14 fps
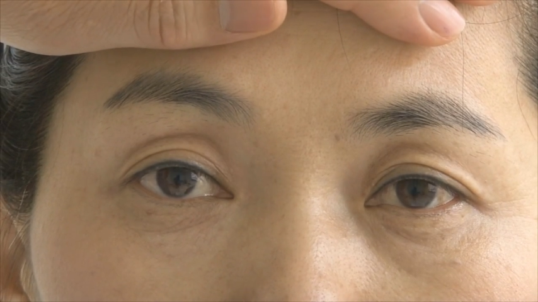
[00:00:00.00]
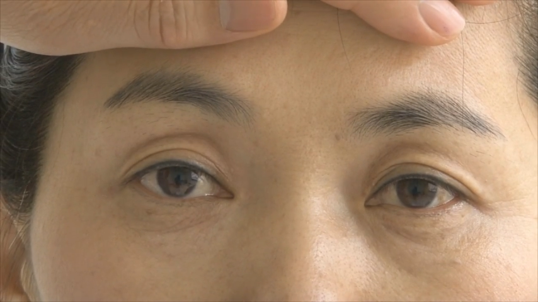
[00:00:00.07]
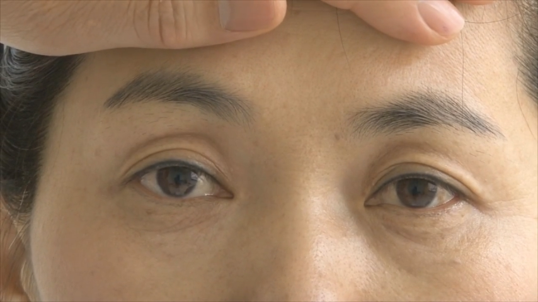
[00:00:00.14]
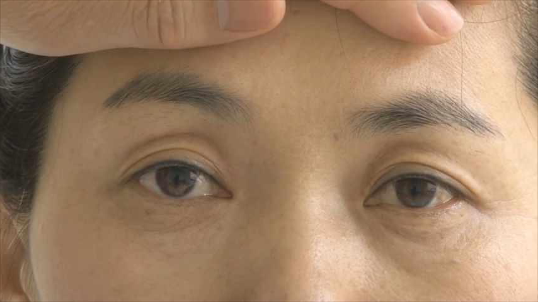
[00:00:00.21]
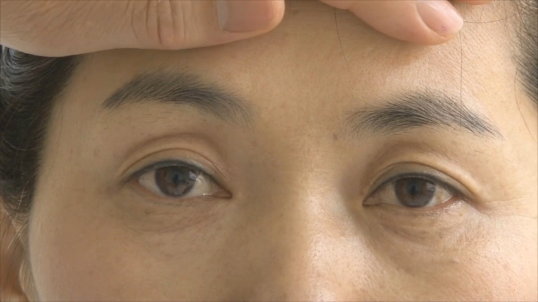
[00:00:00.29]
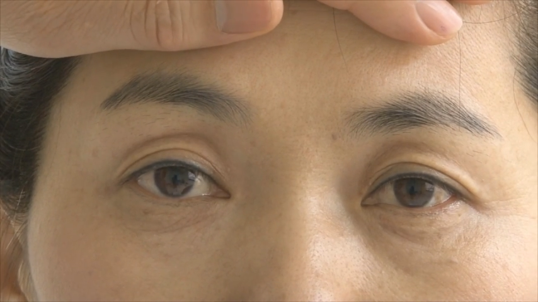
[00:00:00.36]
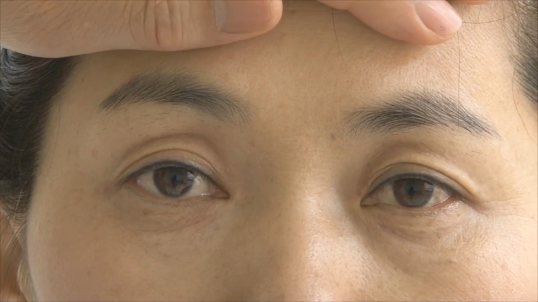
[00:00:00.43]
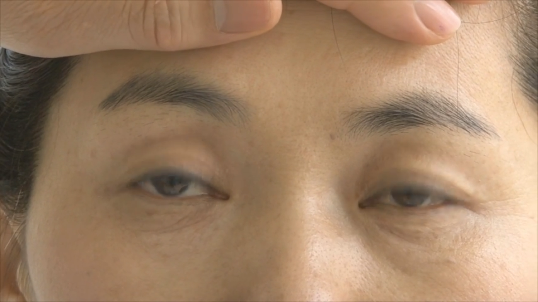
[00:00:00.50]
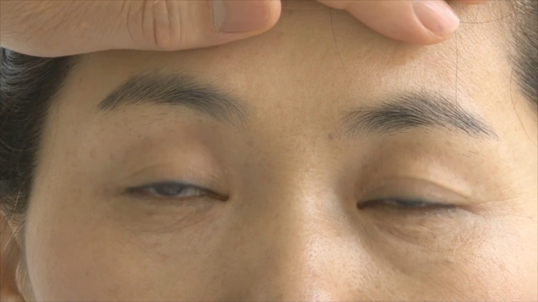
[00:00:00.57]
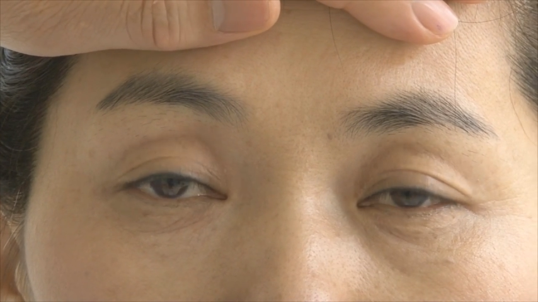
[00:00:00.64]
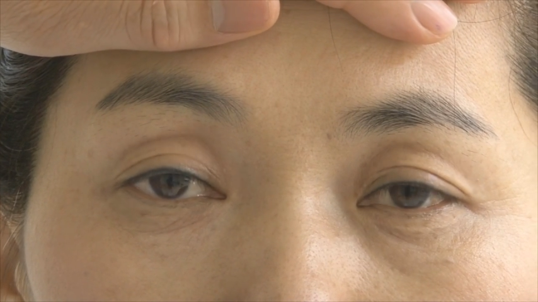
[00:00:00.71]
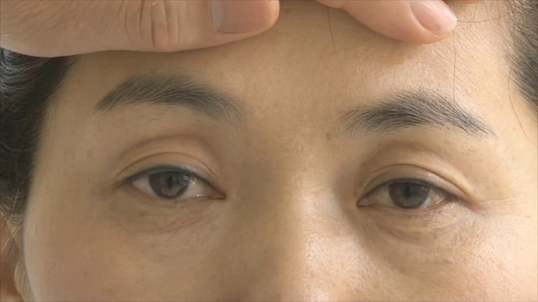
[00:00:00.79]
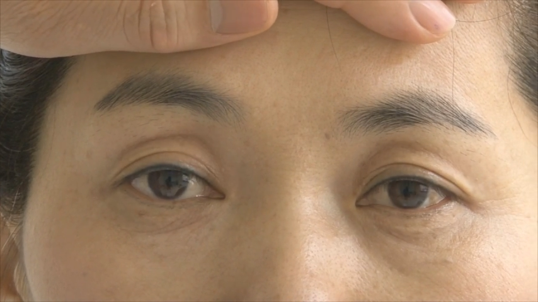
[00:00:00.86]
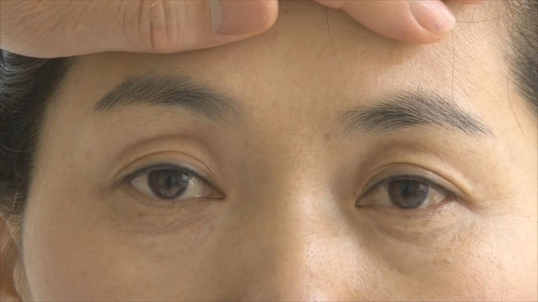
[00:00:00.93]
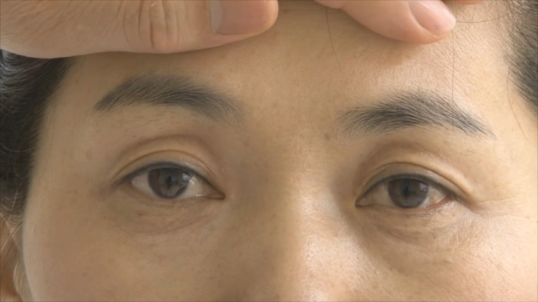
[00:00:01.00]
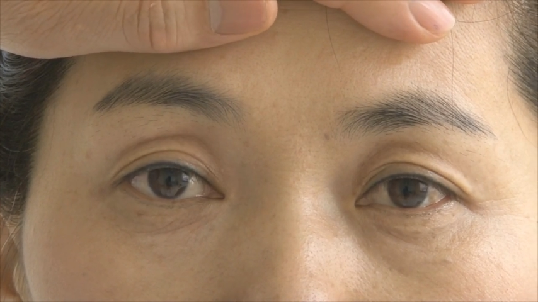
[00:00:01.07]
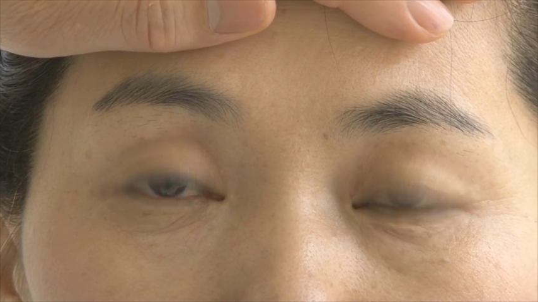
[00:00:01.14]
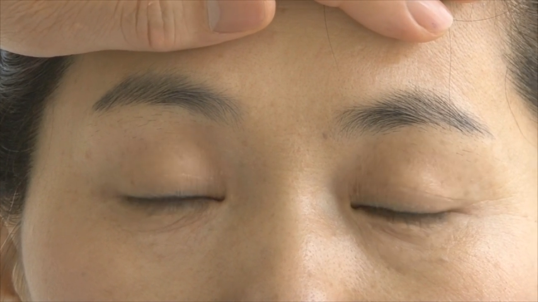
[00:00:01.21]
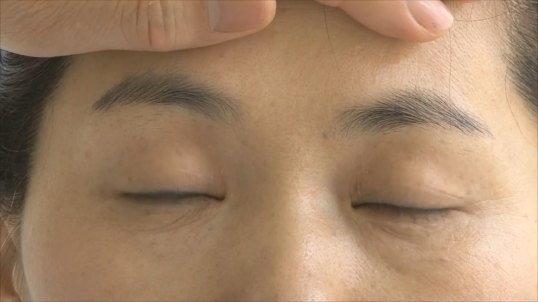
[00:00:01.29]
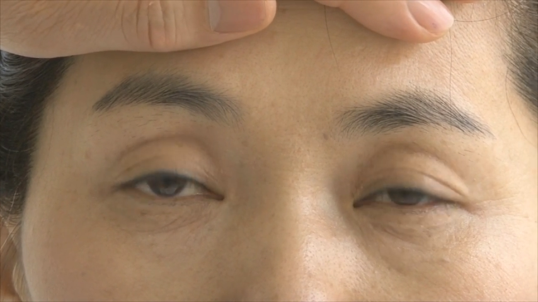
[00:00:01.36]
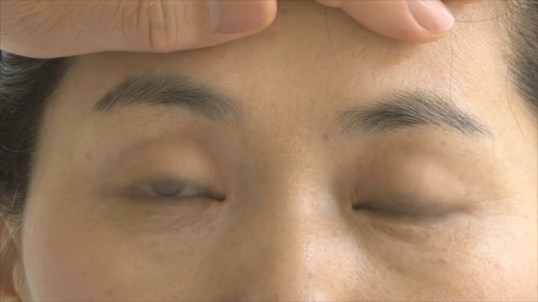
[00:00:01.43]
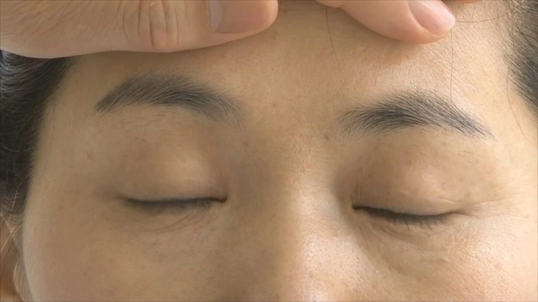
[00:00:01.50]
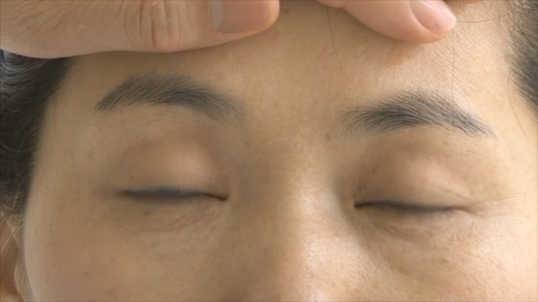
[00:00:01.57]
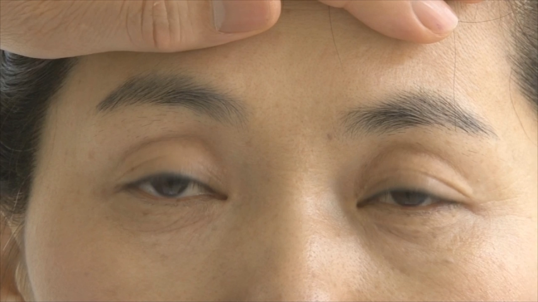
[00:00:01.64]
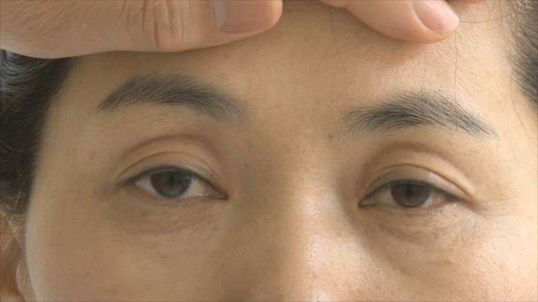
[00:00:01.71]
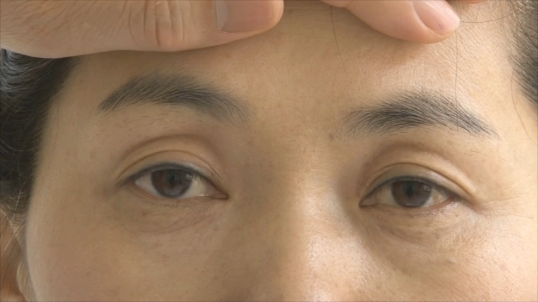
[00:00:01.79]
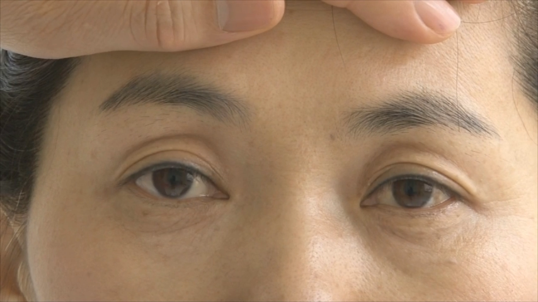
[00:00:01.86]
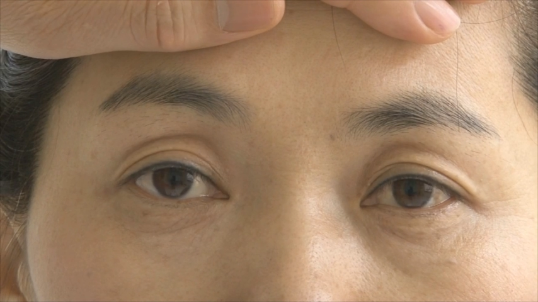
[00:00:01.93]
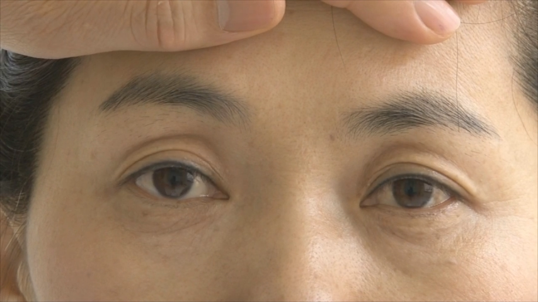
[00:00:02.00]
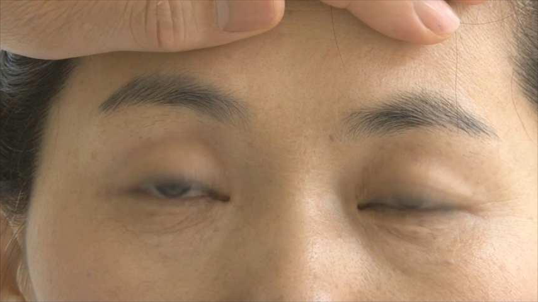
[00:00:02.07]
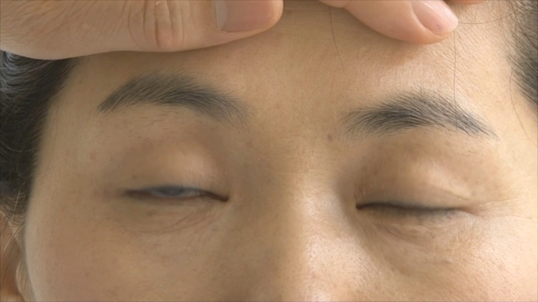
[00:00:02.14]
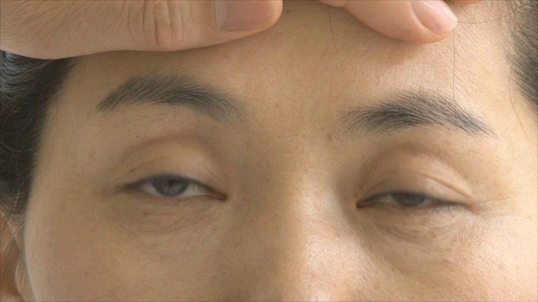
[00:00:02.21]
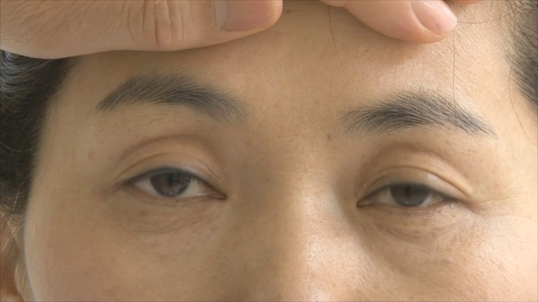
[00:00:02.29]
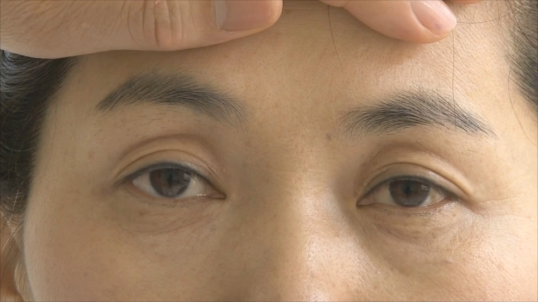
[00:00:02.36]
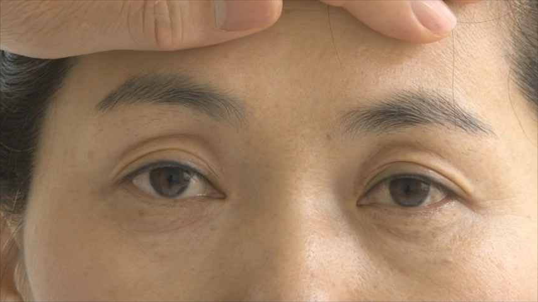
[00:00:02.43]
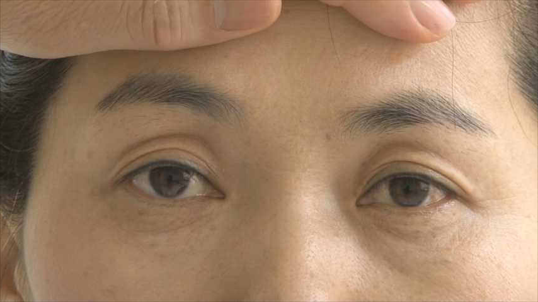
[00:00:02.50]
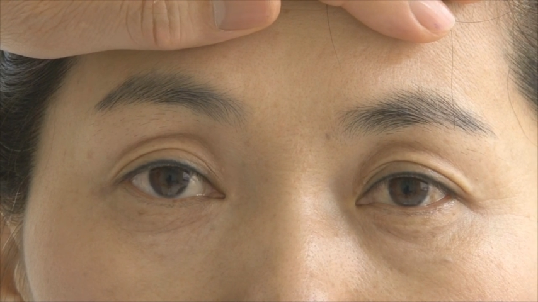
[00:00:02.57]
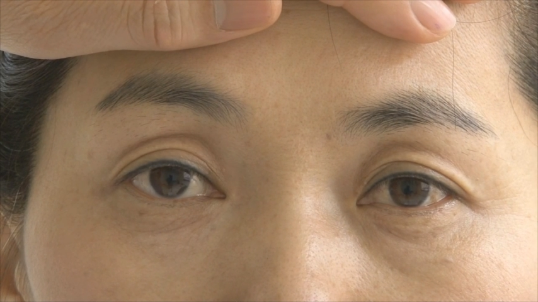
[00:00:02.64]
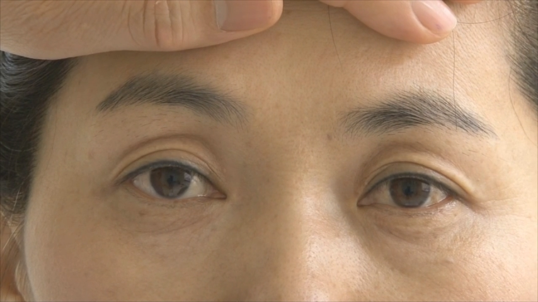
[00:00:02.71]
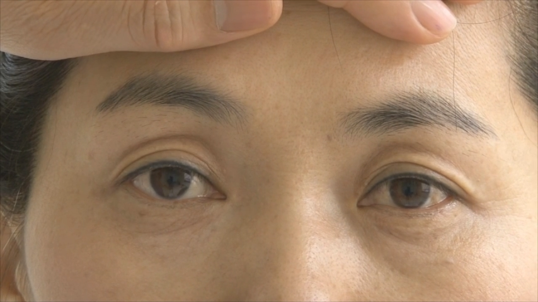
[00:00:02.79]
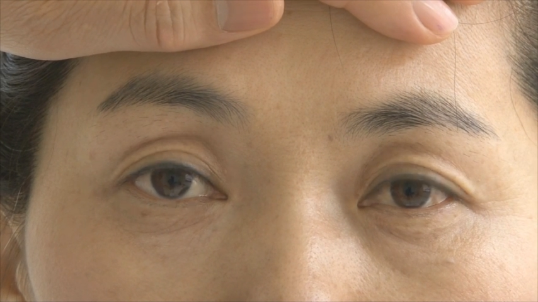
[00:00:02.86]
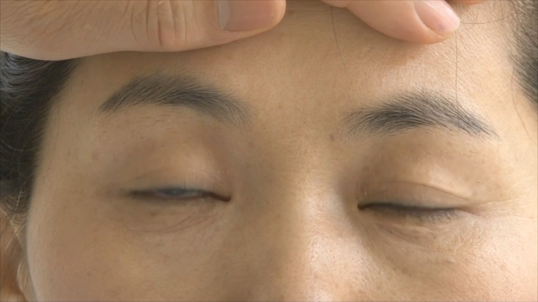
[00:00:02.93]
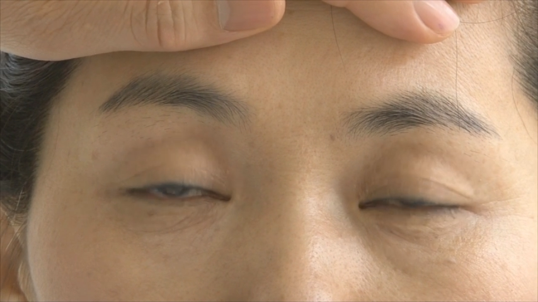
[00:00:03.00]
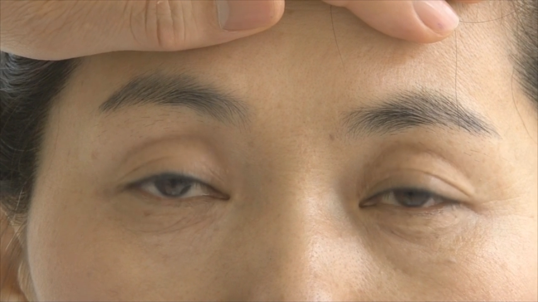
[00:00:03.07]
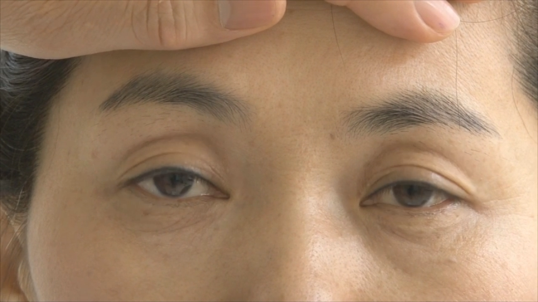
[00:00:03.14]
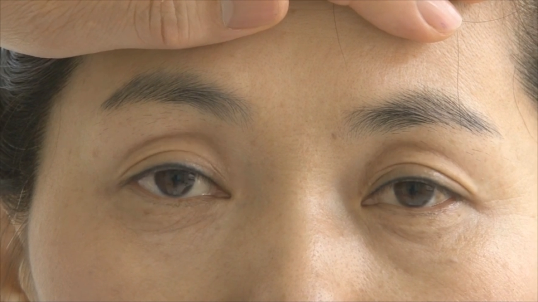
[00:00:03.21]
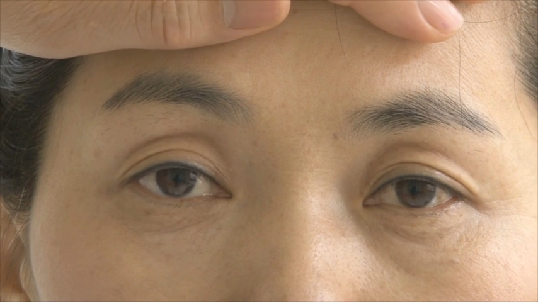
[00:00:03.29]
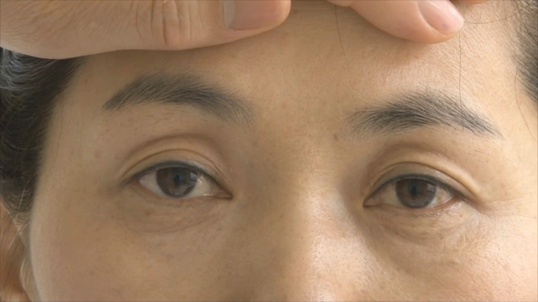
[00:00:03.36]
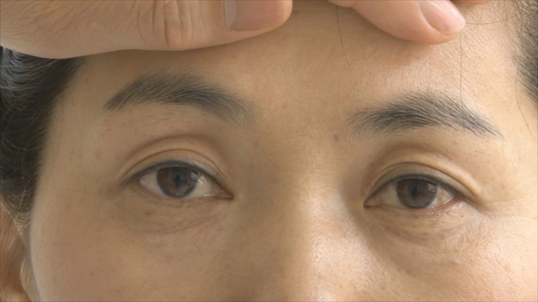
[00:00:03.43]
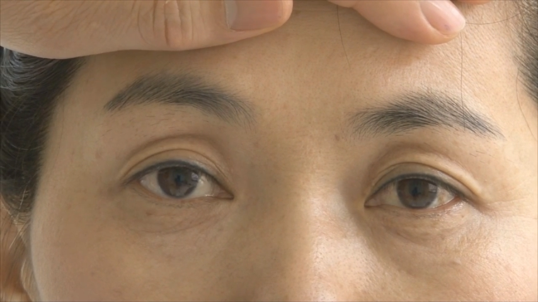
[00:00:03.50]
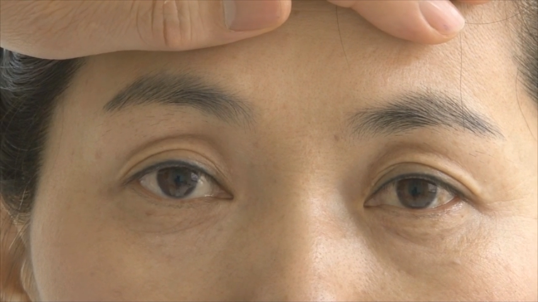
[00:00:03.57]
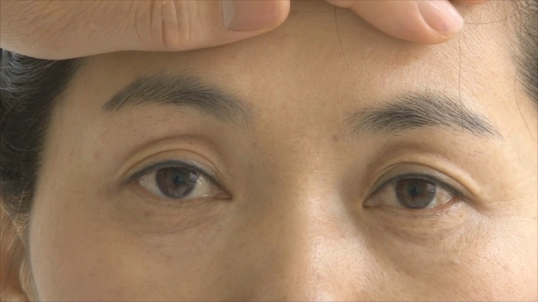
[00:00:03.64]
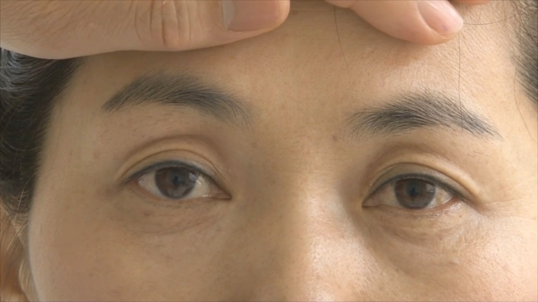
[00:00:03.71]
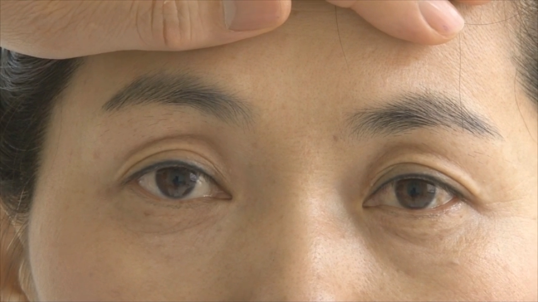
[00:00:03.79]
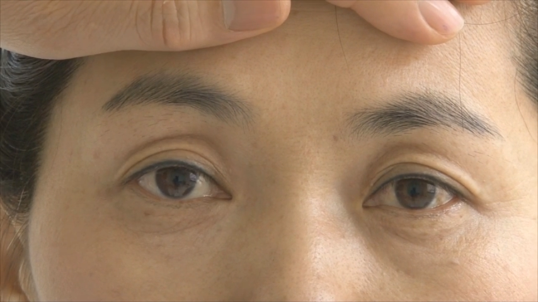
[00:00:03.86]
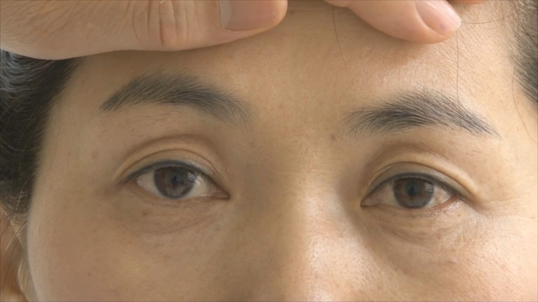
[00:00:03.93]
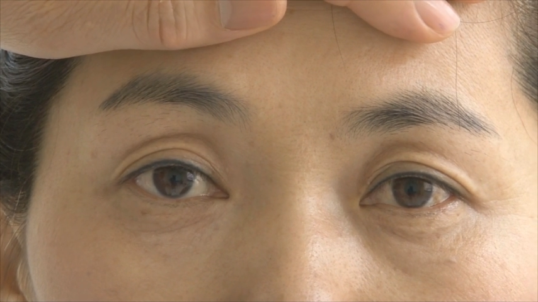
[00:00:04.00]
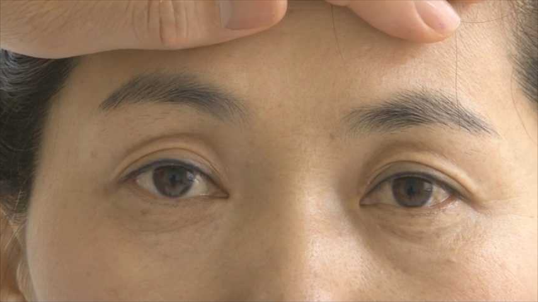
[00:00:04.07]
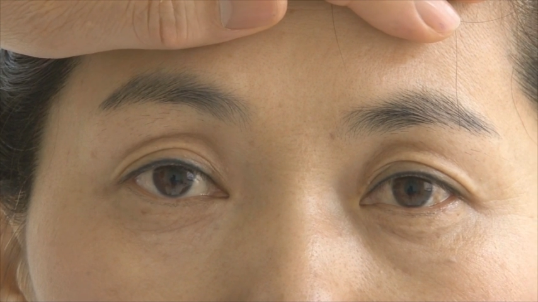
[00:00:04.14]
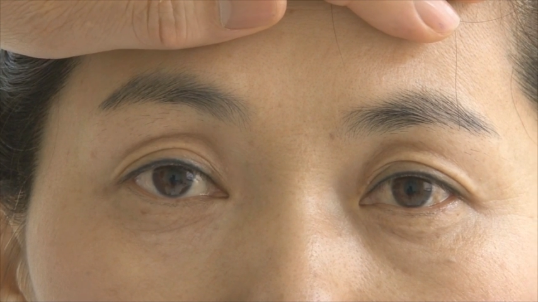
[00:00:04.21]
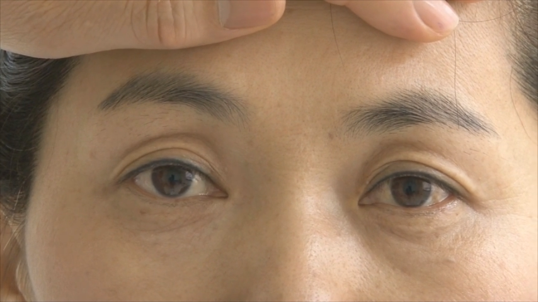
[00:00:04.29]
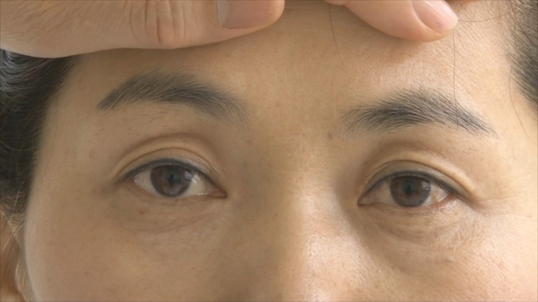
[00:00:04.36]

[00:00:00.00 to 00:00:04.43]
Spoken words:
(no speaker visible)